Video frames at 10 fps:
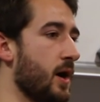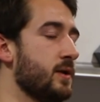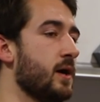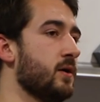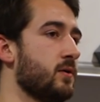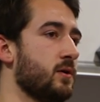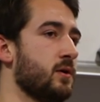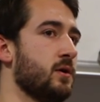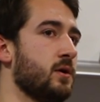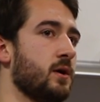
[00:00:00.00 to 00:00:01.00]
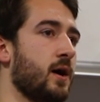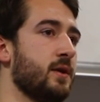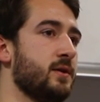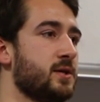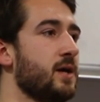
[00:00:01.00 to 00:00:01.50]
And yet,
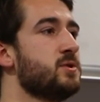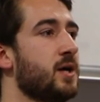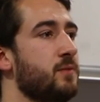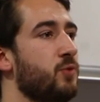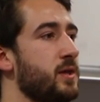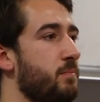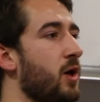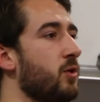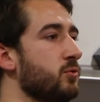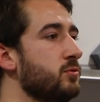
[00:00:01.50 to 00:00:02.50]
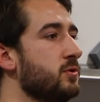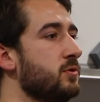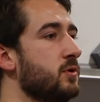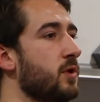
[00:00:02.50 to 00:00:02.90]
at the same time, when they're polled,